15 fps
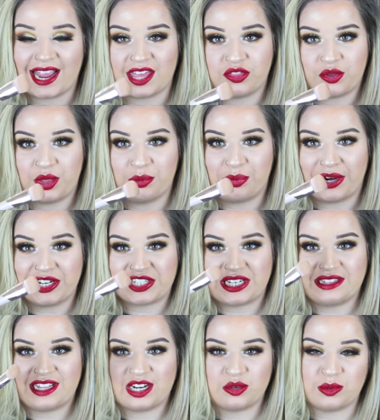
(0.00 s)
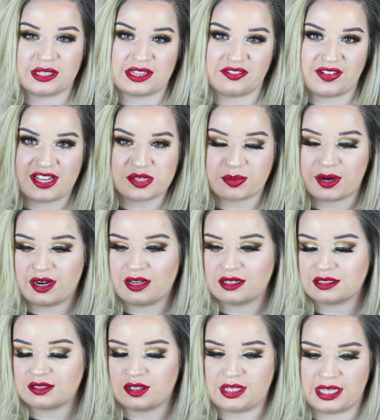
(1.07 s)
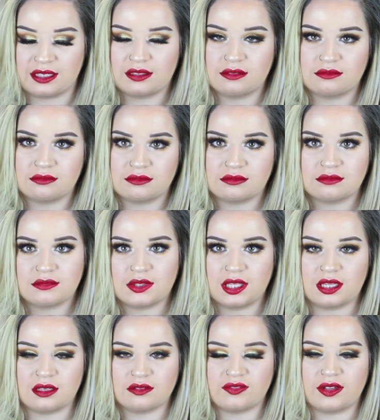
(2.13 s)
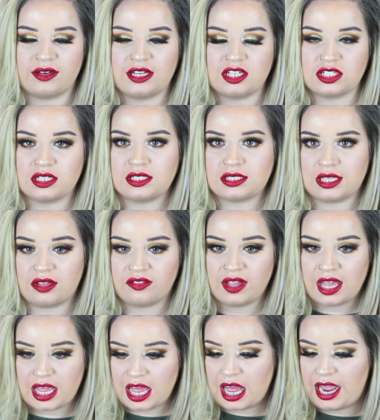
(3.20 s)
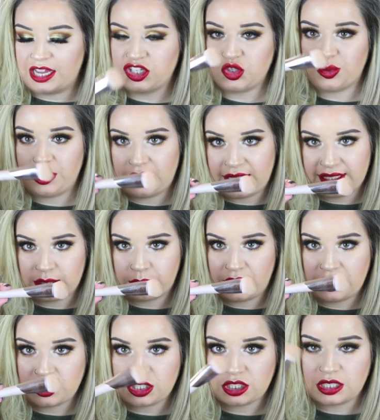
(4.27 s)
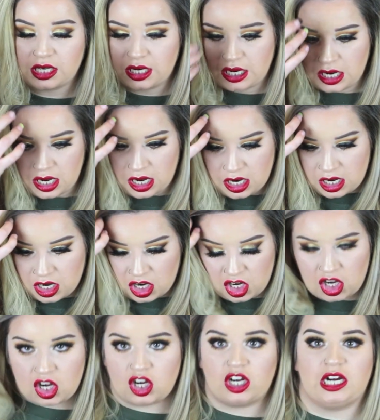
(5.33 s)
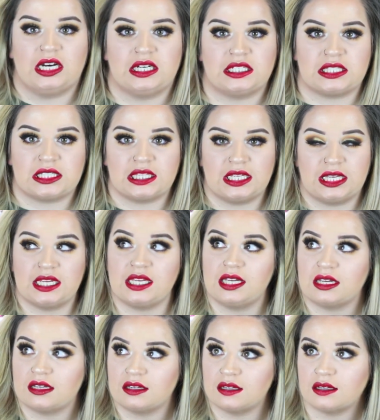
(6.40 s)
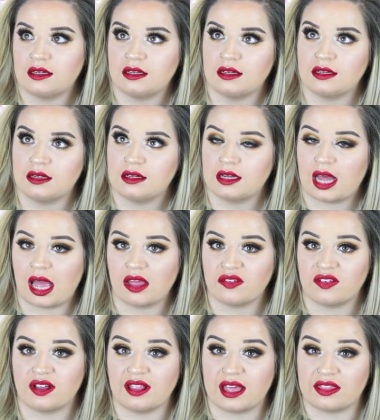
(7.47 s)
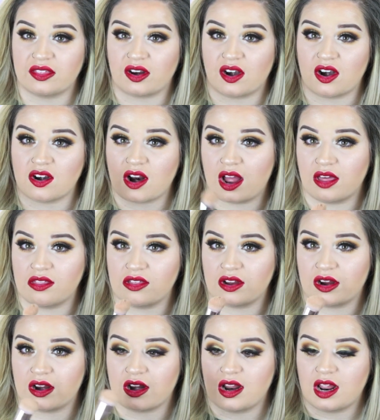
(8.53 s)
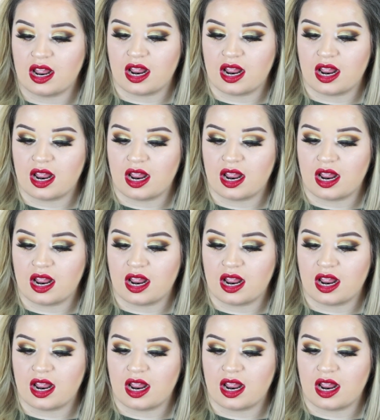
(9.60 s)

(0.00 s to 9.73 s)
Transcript: I can throw the brush in there with the face products or like the foundation and stuff. I do really like the brush. Honestly, I feel like there are other